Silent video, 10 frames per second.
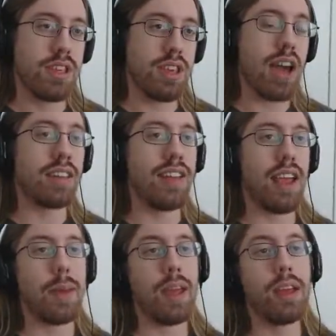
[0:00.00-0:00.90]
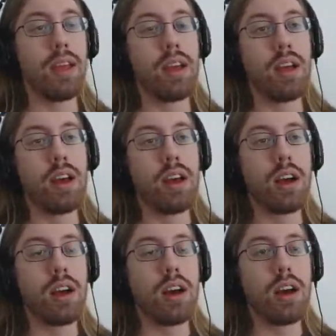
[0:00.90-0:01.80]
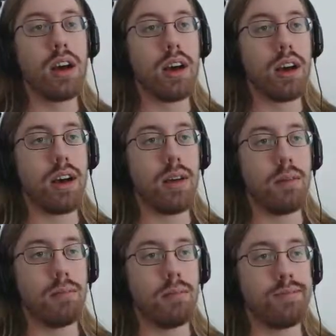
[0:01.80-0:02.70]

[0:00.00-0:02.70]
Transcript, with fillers: God damn it. Um